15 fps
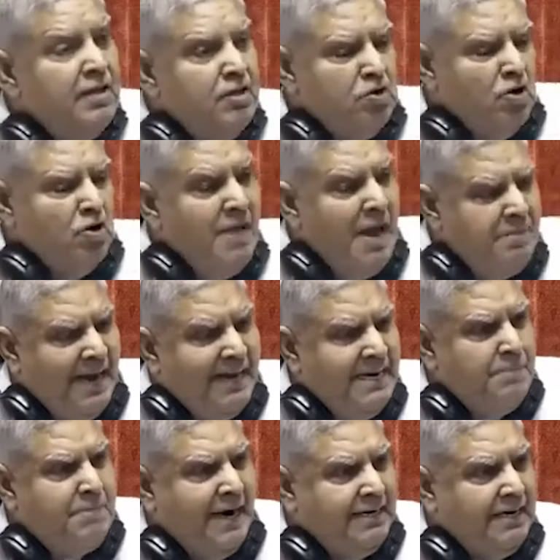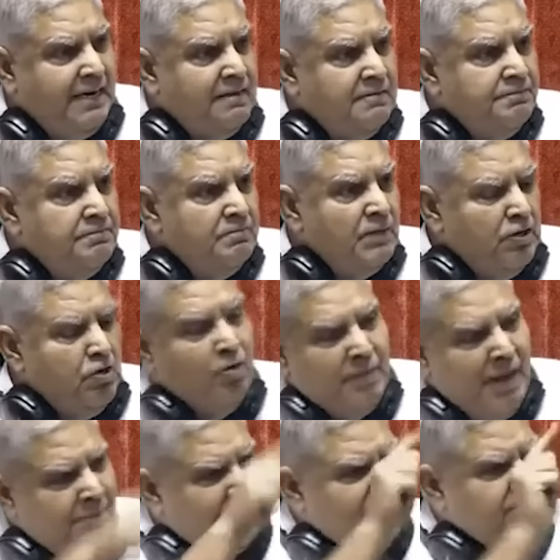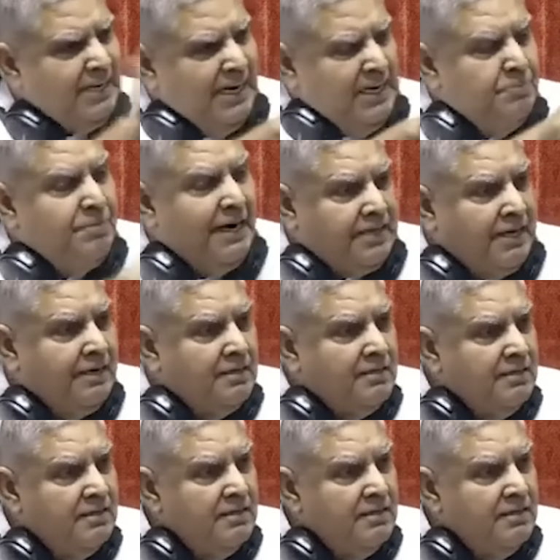You may be anybody. You may be a celebrity.